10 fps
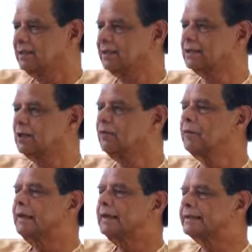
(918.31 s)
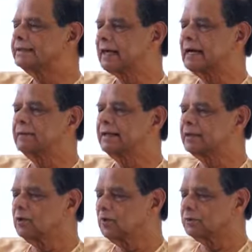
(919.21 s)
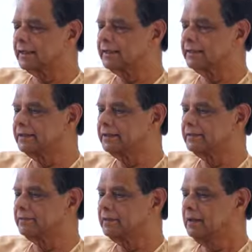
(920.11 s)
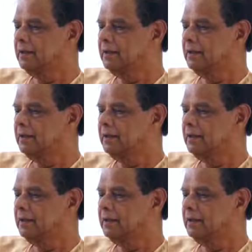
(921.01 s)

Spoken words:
He is now describing the whole thing here.